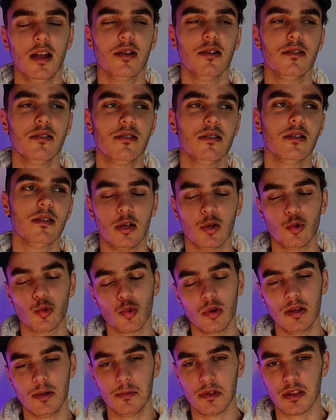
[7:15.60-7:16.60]
I don't
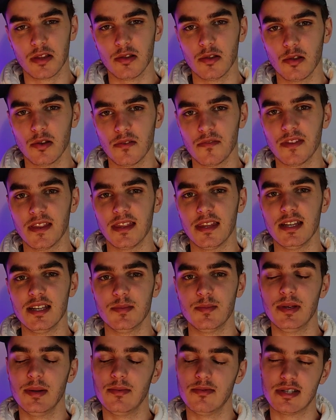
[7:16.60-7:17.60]
agree with a lot of
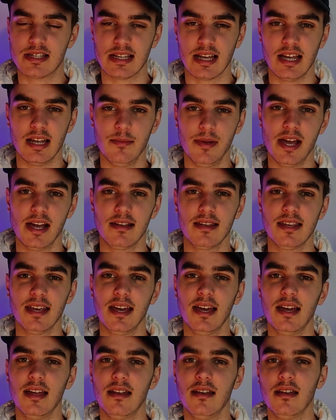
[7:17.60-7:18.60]
things people say about
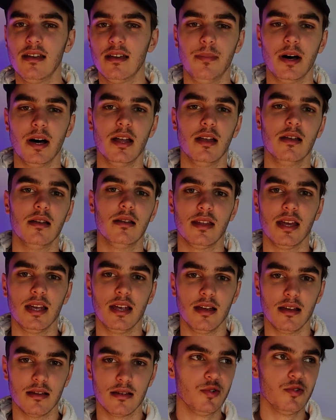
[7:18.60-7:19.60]
GAN, but
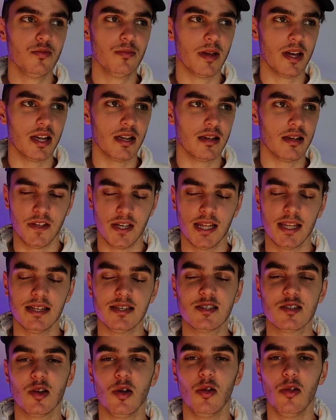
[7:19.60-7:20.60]
they do make
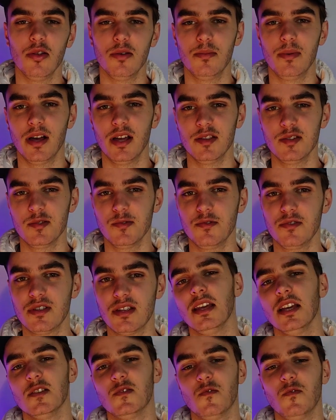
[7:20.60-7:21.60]
fairly solid puzzles.
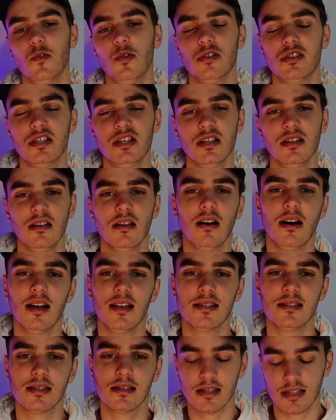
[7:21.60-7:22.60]
Thanks for watching,
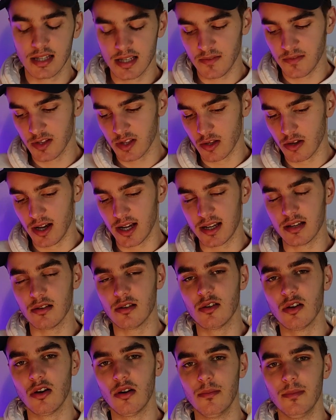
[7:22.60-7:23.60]
guys. Leave a like and
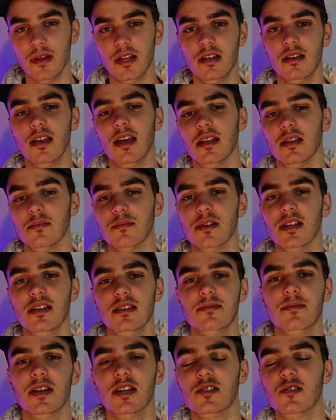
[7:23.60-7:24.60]
a comment, and
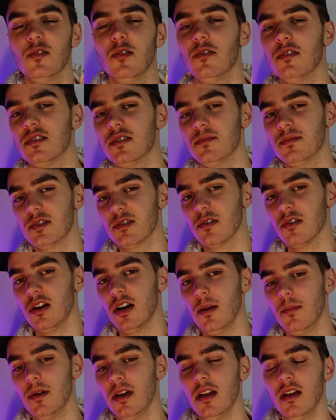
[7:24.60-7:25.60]
please make sure to
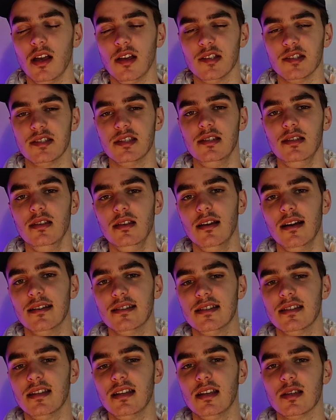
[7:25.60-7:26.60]
subscribe. I'll see you
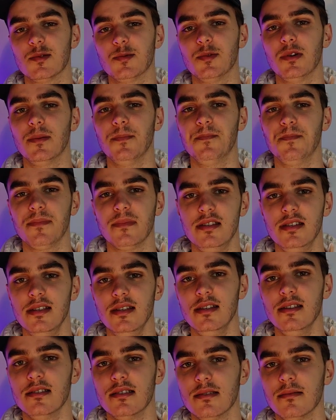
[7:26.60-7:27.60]
guys in the next one.
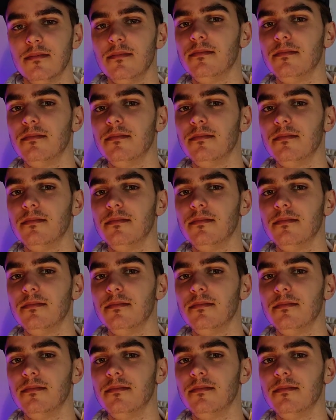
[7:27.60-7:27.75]
Cheers.